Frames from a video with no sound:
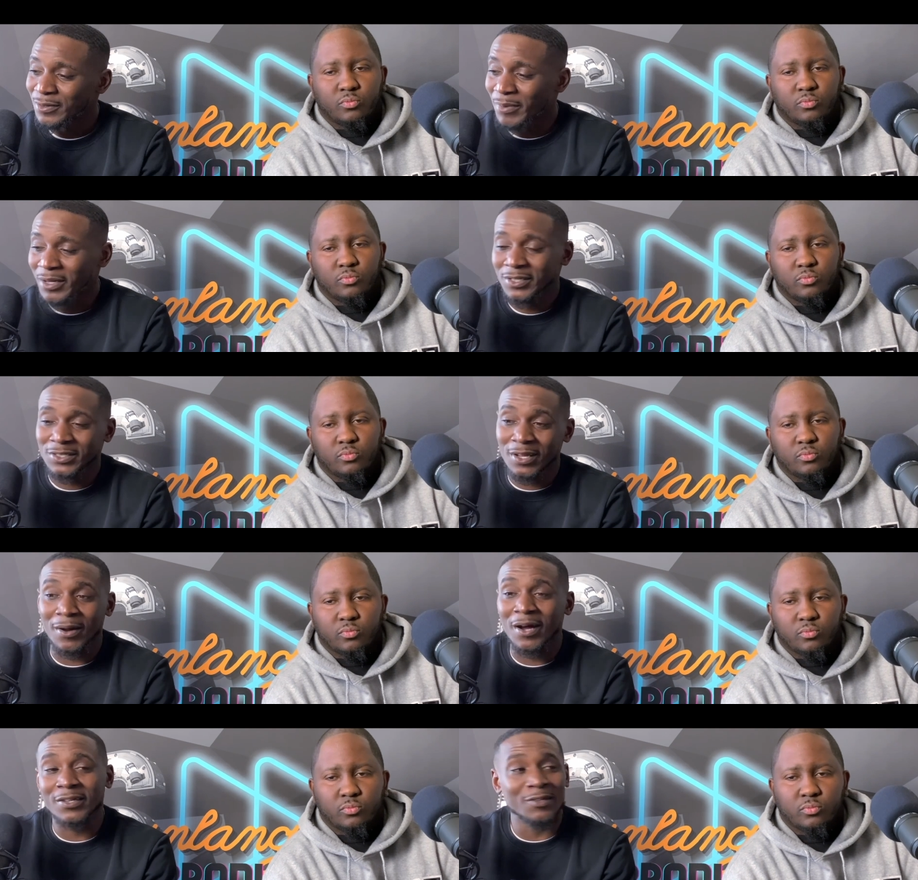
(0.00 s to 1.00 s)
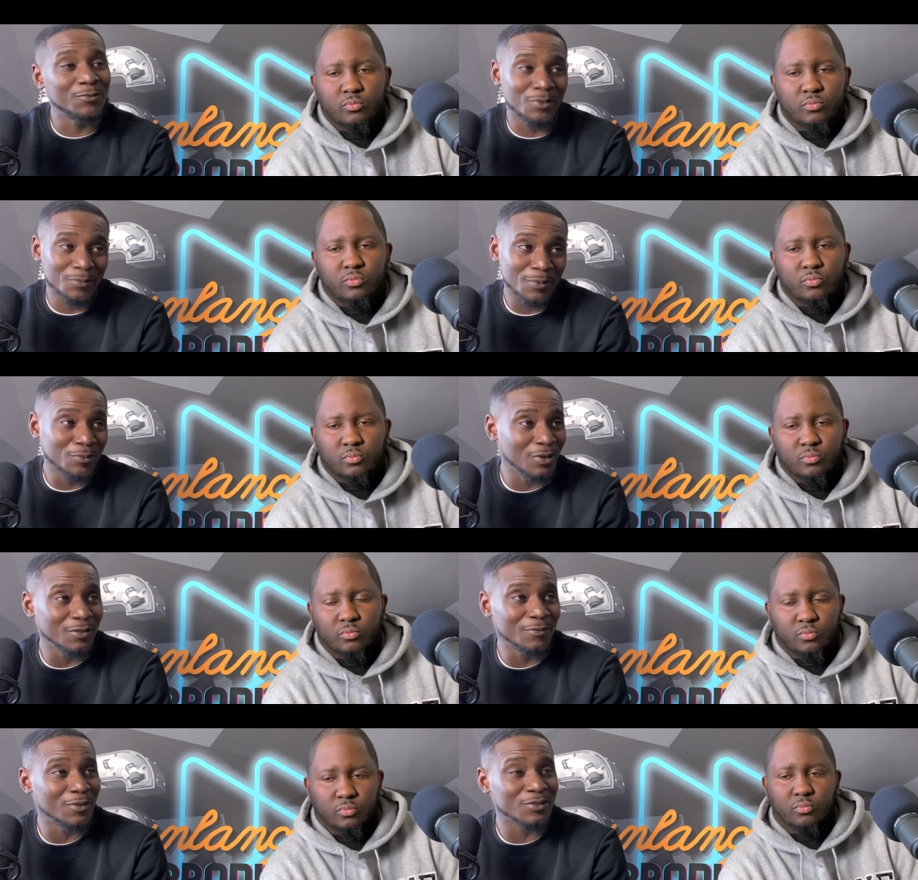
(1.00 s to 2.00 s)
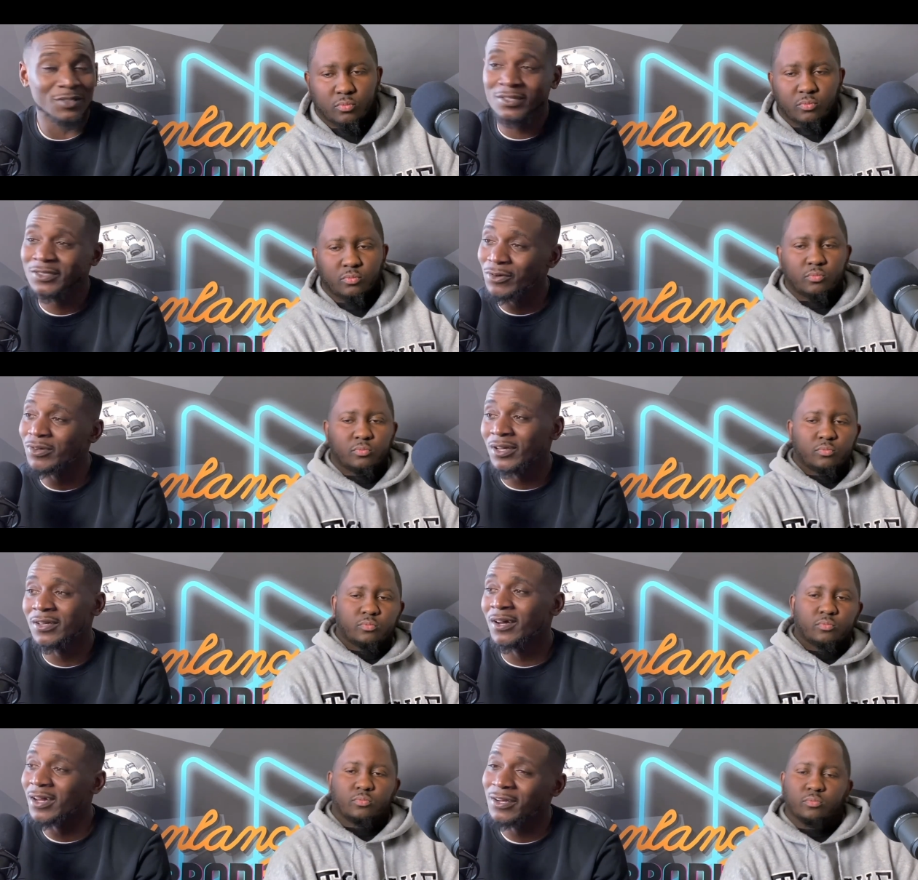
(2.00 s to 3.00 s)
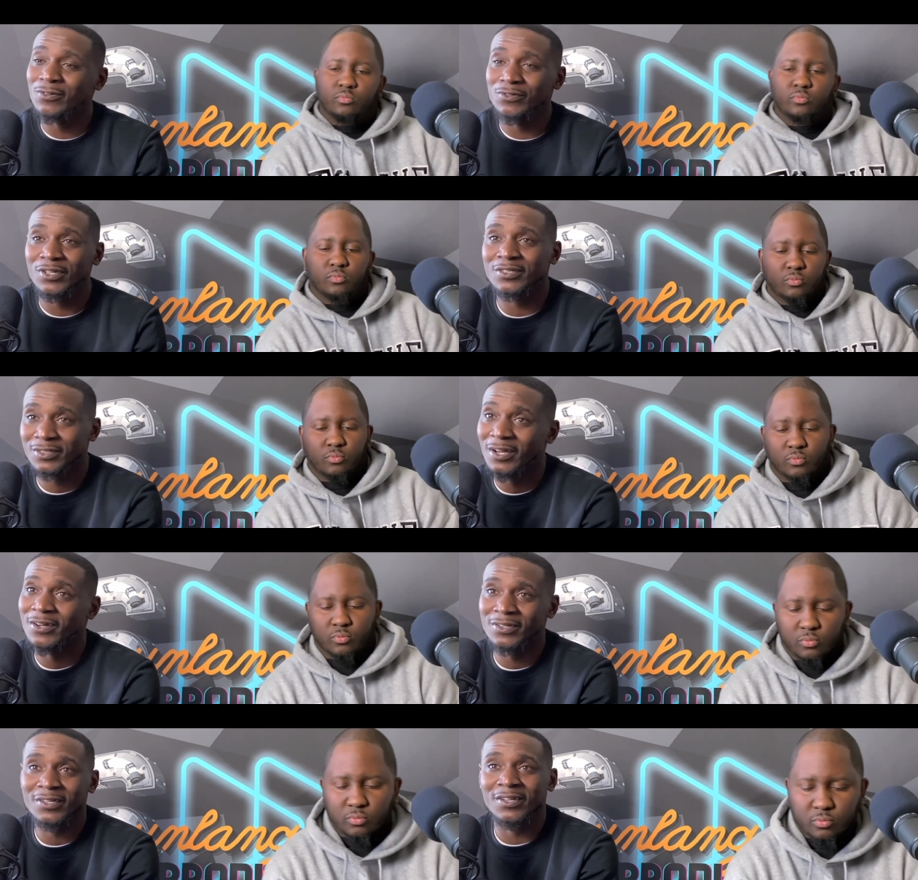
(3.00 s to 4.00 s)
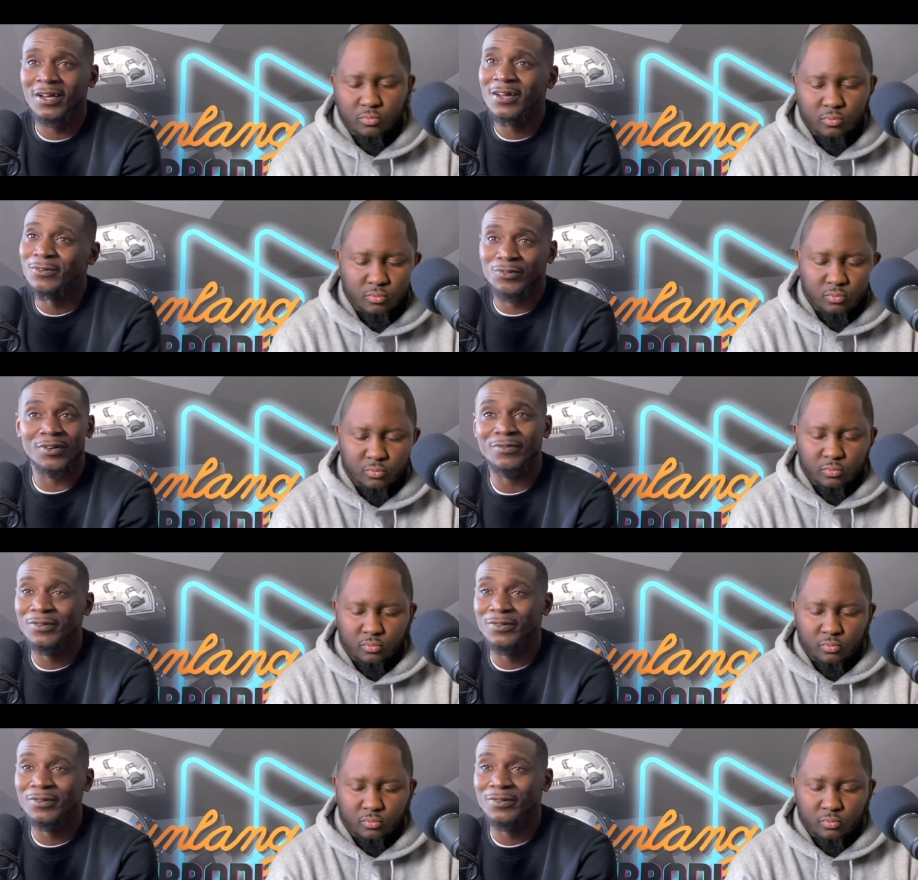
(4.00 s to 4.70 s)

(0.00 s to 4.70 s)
Speaker 1: make a step out there with them people with. You feel what I'm saying? So okay, yeah, I gotta go check South Carolina. I gotta bring it.